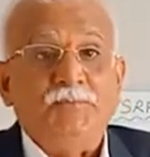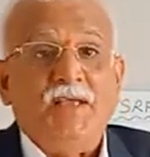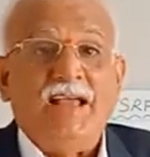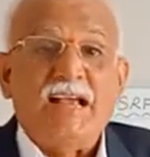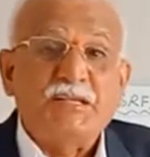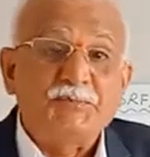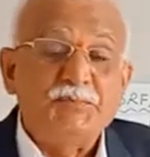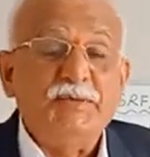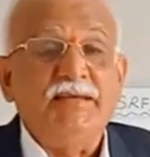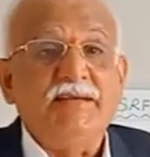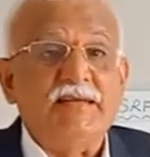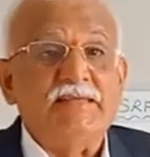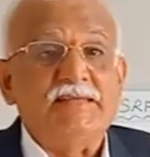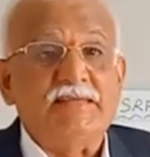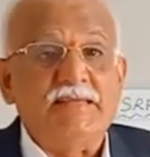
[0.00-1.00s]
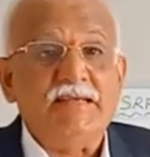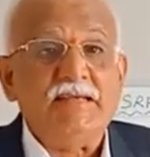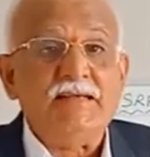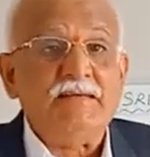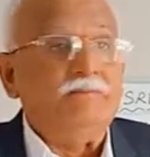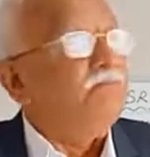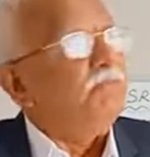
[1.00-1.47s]

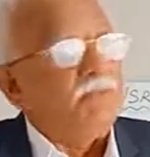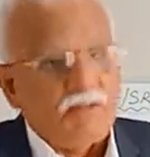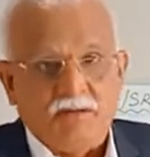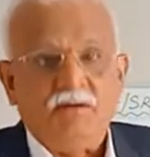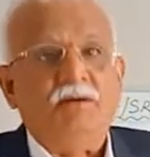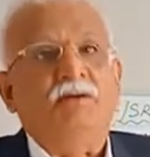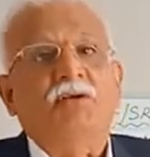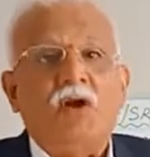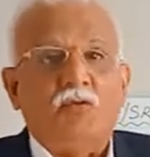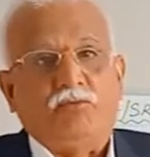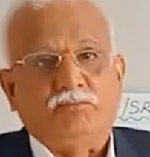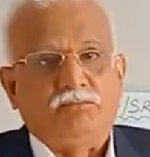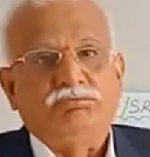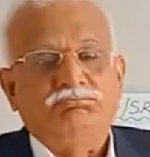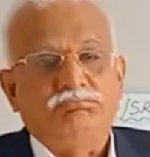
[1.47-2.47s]
experiencing a drought.